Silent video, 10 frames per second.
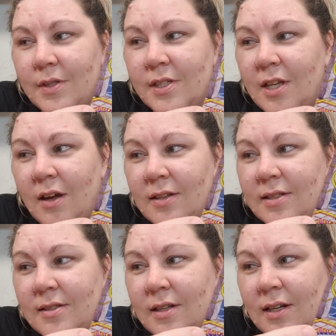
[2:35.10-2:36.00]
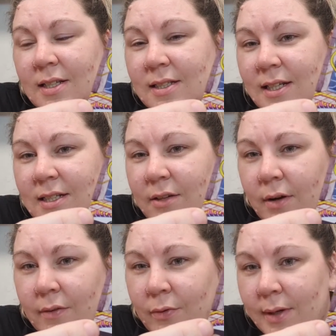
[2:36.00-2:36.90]
starts listening to their
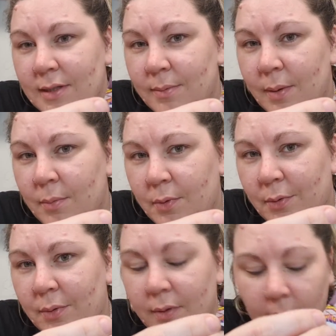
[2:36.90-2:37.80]
inner voice a bit more.